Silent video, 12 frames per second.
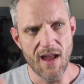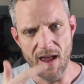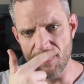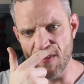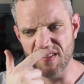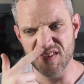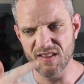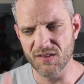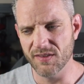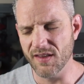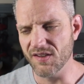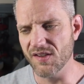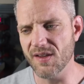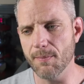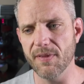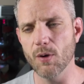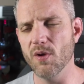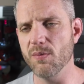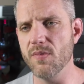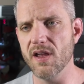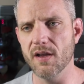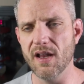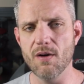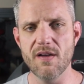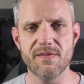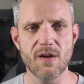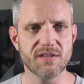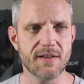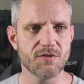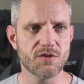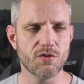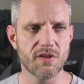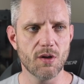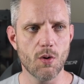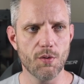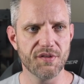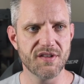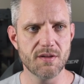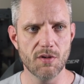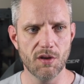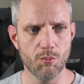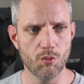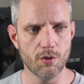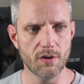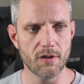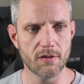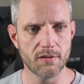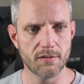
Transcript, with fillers: And this is this is up there with me on how I felt after drilling holes in the motherboard.